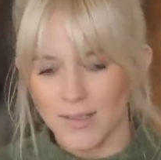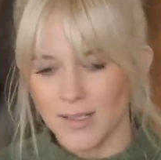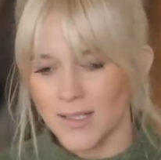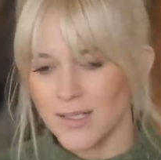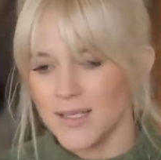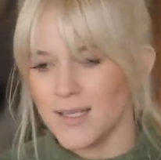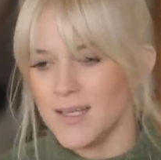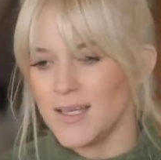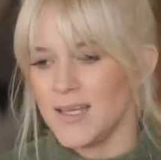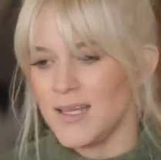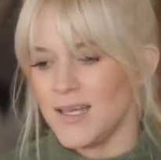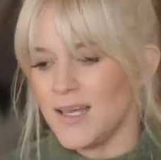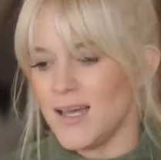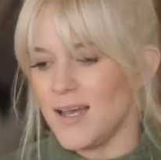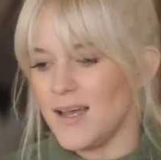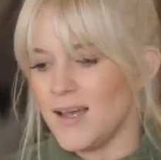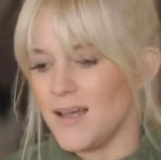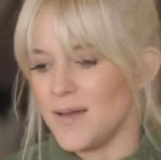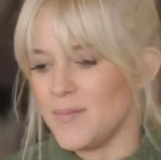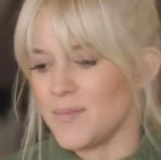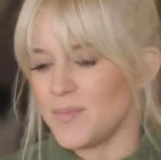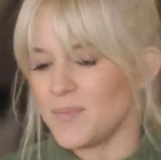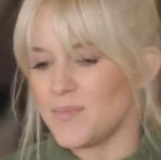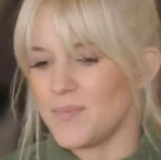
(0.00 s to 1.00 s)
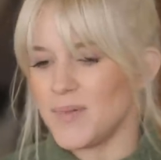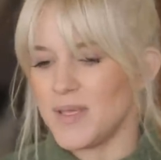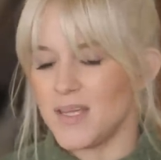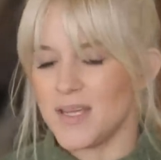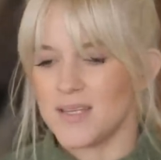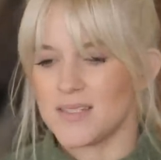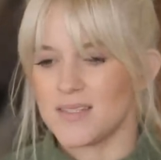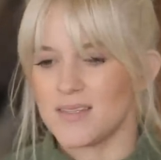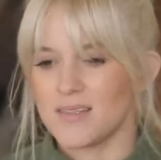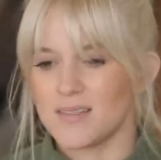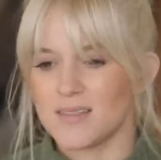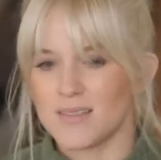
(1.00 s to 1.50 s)
Mm-hmm um,
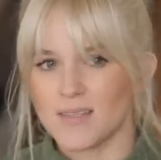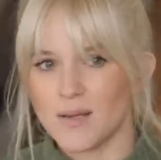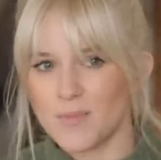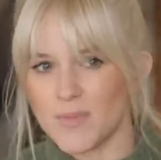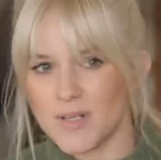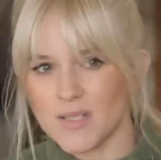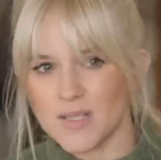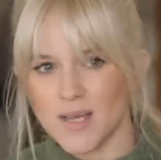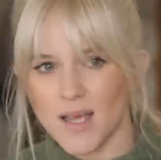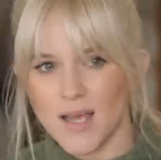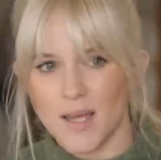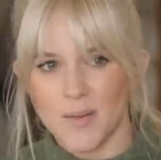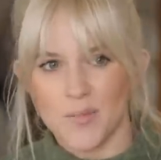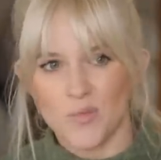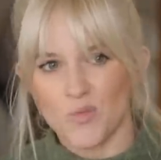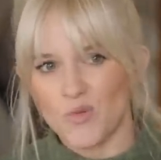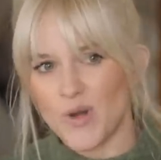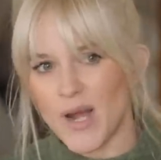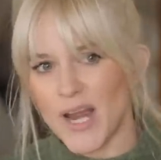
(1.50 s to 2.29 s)
because in the summertime,